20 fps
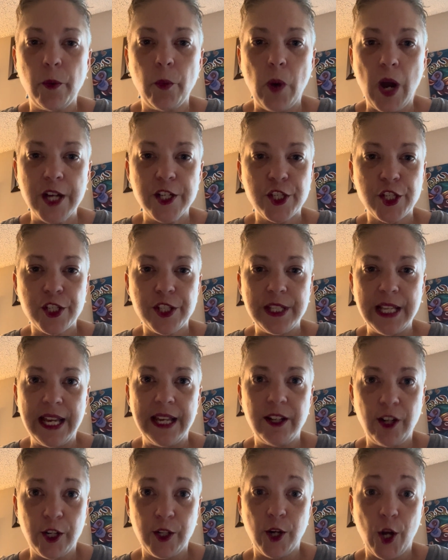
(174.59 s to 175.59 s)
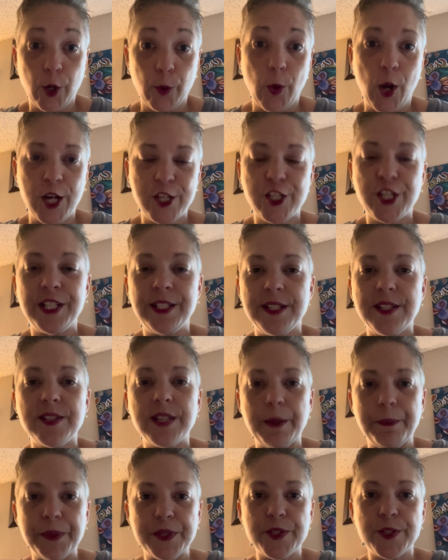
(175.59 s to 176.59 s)
are watching this
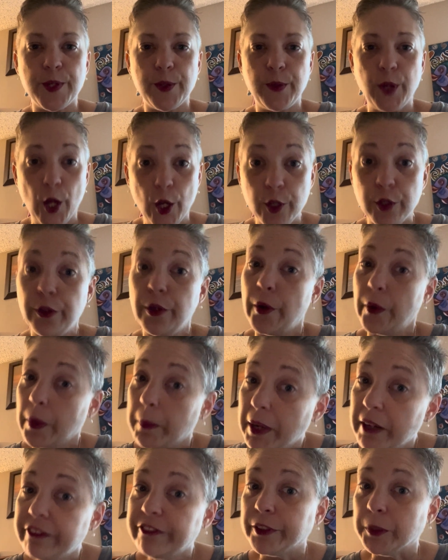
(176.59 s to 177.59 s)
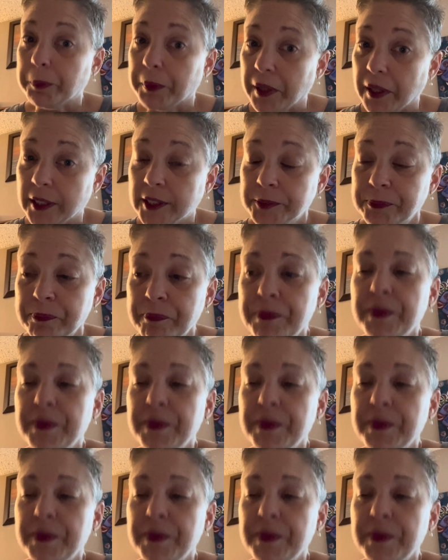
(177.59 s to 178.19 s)
episode know about football